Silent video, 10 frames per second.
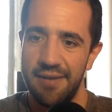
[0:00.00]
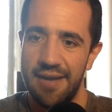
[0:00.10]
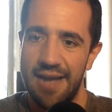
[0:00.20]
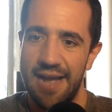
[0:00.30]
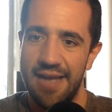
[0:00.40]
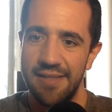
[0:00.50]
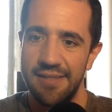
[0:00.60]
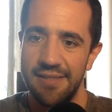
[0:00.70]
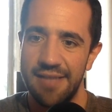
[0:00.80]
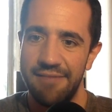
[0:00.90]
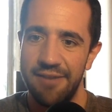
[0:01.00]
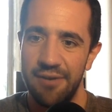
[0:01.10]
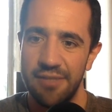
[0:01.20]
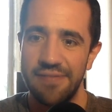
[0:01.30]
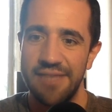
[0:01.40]
And Effie and
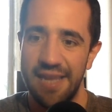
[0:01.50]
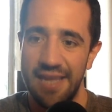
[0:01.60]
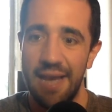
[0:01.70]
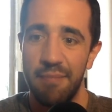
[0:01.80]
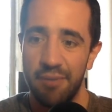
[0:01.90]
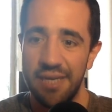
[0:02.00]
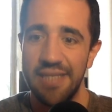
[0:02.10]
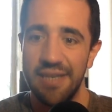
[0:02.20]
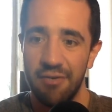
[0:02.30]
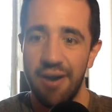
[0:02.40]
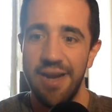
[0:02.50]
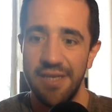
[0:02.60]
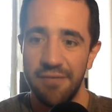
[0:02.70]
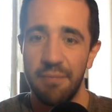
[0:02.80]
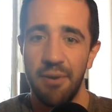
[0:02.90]
Octave say, yep, predicted grades
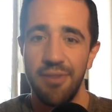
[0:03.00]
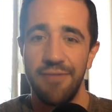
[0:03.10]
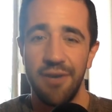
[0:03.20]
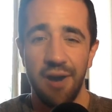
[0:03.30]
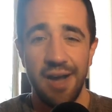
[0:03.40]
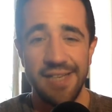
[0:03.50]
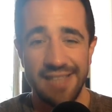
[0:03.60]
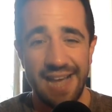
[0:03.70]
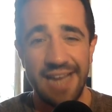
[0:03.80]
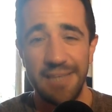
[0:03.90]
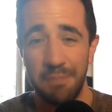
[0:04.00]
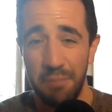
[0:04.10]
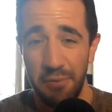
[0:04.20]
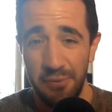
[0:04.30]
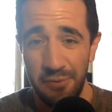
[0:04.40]
for both of you guys. That is
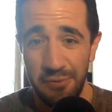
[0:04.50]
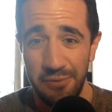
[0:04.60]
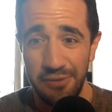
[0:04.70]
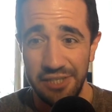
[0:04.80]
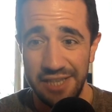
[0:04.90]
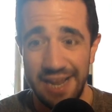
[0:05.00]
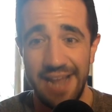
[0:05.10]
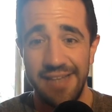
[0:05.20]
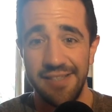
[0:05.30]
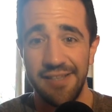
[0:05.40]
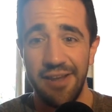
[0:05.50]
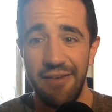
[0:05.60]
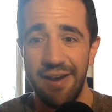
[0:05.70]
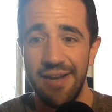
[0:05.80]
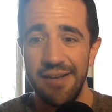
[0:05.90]
bullshit, don't you
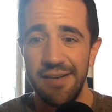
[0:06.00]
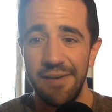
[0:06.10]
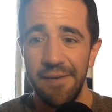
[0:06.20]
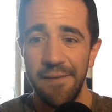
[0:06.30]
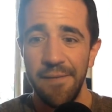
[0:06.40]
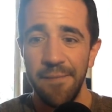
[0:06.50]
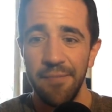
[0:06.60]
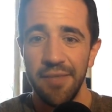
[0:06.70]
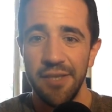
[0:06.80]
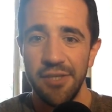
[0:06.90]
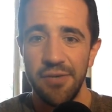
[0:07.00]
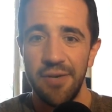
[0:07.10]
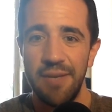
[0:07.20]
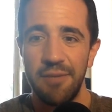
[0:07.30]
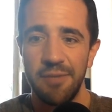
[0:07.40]
reckon?
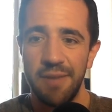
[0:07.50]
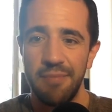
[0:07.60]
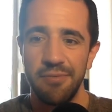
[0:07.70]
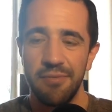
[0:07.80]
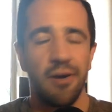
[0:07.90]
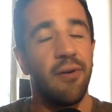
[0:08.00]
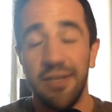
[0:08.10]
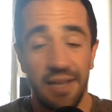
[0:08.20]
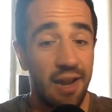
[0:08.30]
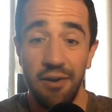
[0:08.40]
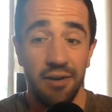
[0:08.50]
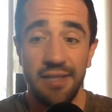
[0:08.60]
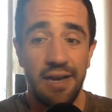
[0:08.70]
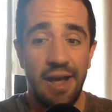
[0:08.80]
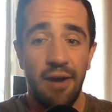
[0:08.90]
Surely you must be able. Well, I don't know
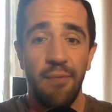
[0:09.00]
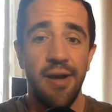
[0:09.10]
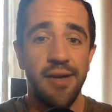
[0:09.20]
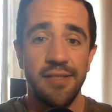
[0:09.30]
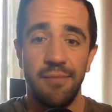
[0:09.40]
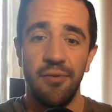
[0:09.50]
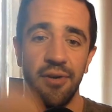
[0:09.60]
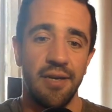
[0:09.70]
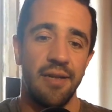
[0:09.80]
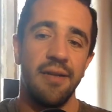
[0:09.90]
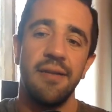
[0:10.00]
how it works. I'm not gonna